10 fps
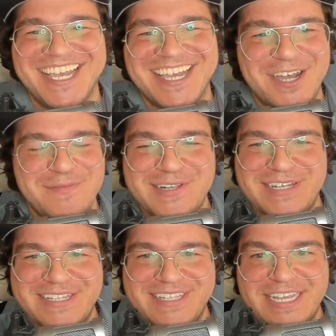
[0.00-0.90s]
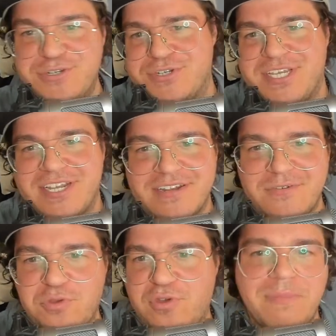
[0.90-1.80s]
Hopefully that's interesting or
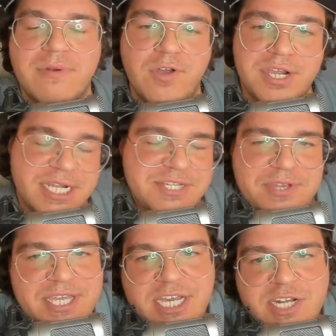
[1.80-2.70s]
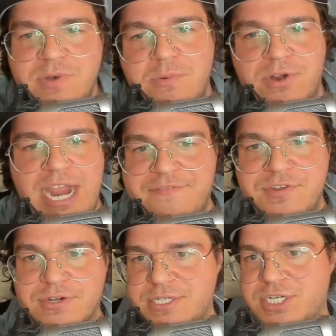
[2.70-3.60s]
thought-provoking. That's really kind of what we're
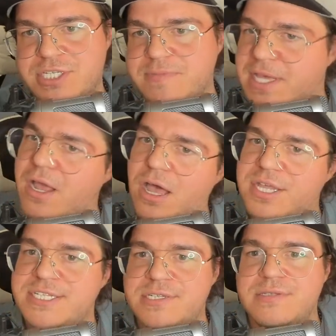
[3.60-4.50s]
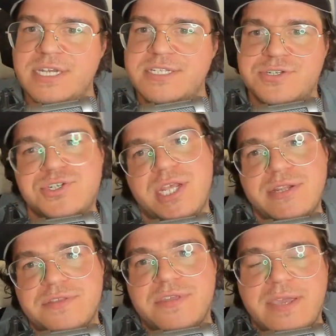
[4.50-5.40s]
after, is just to be like, oh, that's interesting
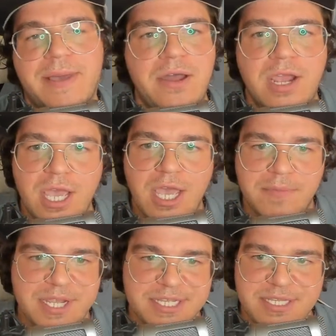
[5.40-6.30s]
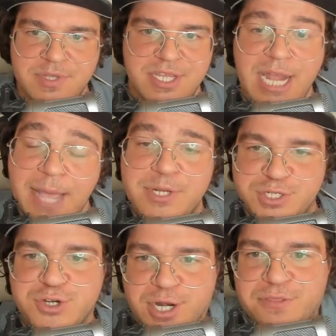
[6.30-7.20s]
to think about, because then what's going to happen is
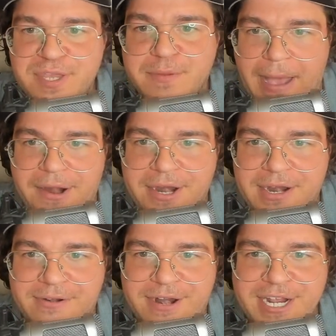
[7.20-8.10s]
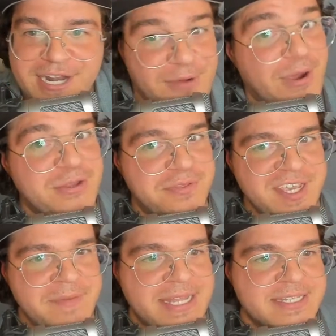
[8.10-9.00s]
you're going to think about it, right? And when you think
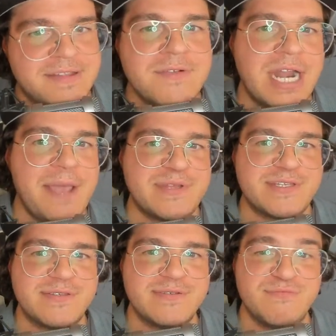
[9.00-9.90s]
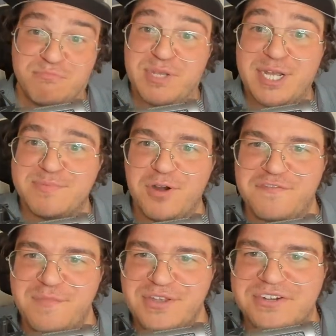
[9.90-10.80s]
about something, what happens? It becomes more
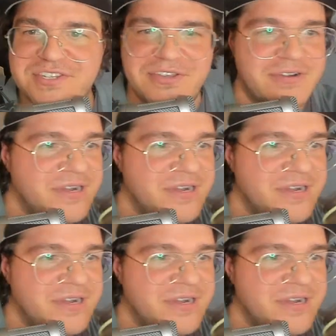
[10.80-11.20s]
familiar to you.